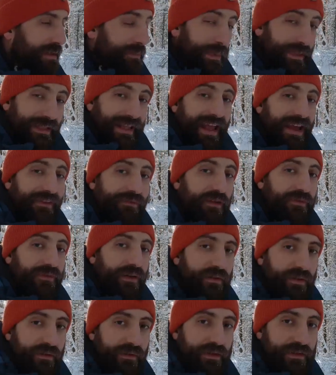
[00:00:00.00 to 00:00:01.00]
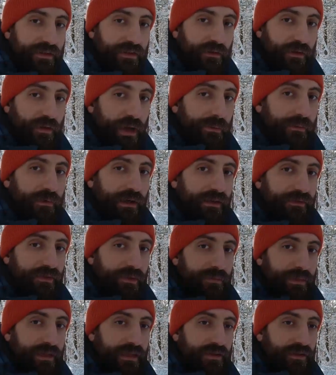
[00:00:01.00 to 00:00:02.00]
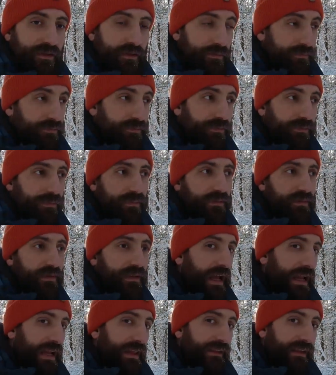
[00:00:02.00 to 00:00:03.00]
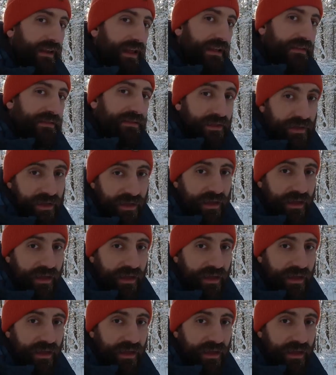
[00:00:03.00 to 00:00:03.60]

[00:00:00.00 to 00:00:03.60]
but I have not found a reason to upgrade from this to anything else.